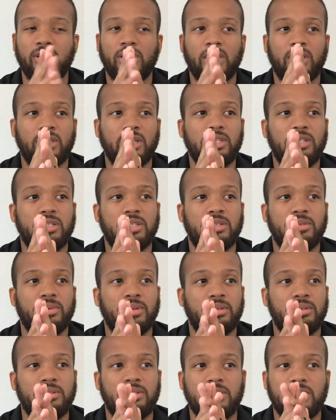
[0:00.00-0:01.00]
Like
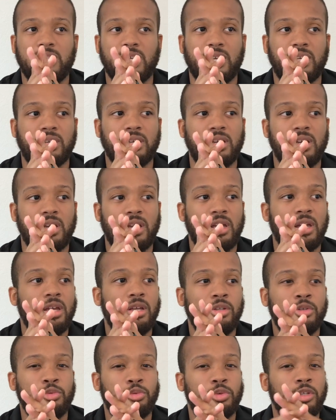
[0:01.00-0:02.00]
it's just like
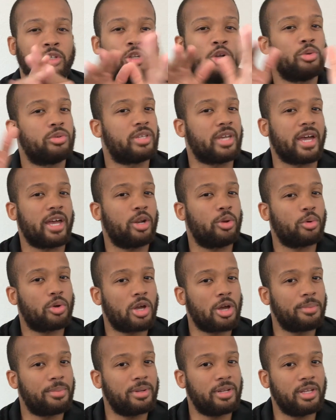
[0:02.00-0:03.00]
there's really no title
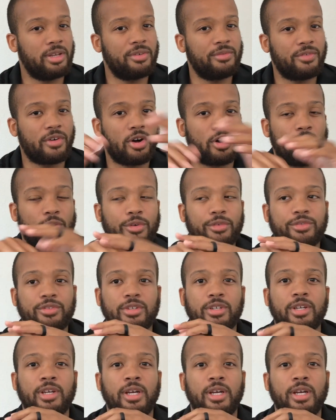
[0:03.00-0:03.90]
company involved.